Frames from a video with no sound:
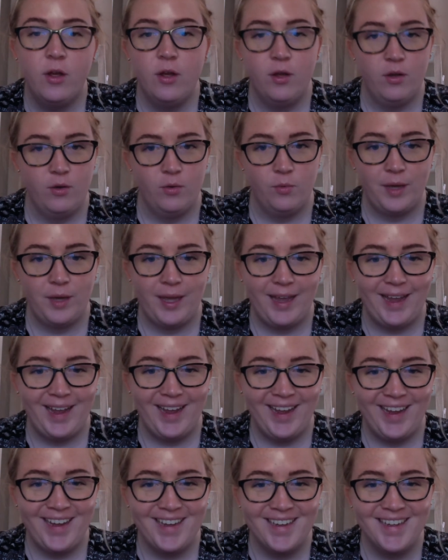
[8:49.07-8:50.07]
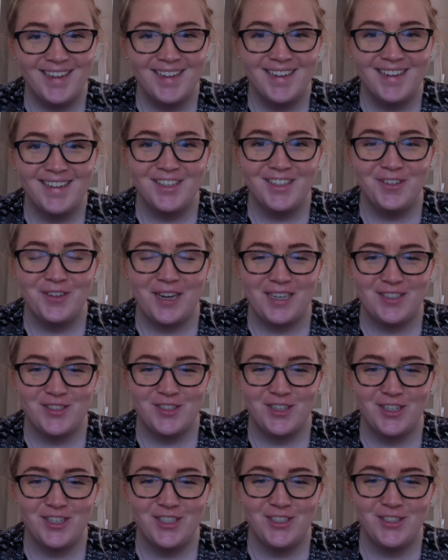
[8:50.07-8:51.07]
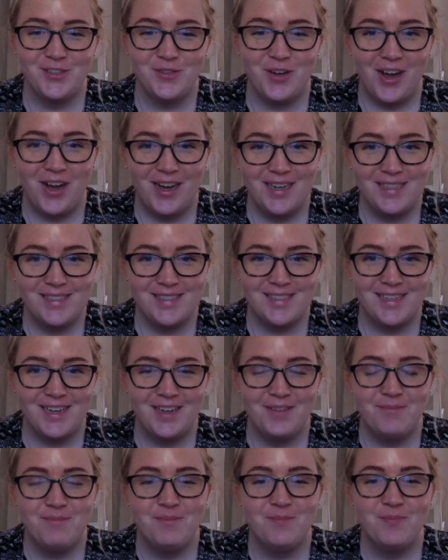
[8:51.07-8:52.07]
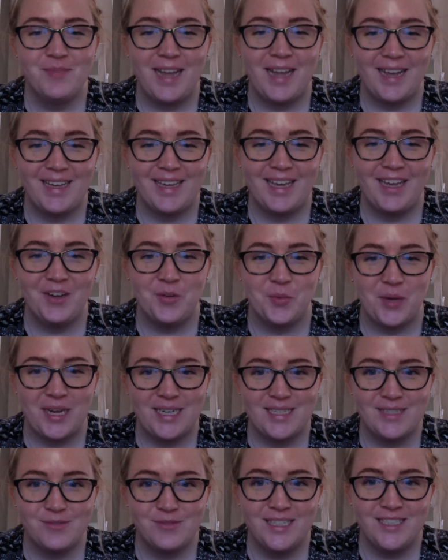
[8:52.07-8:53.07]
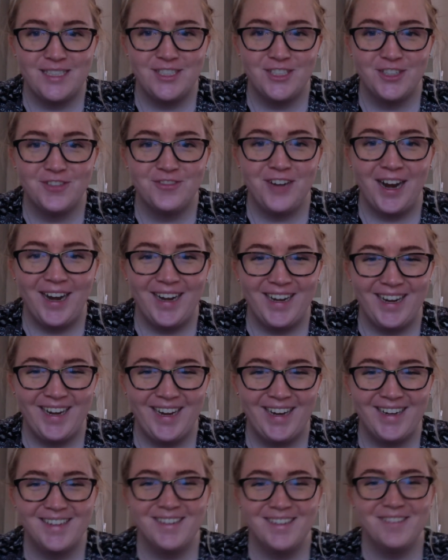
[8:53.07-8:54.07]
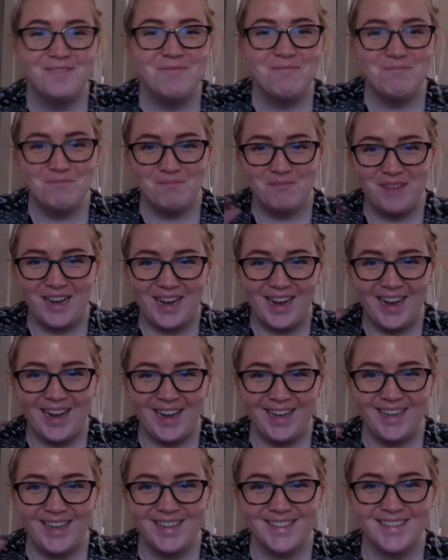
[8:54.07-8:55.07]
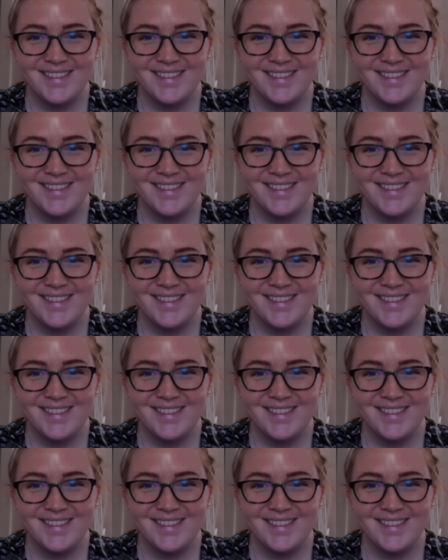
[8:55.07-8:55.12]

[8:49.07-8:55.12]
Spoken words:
Okay? You guys are going to do awesome. I can't wait to read your writing. Bye!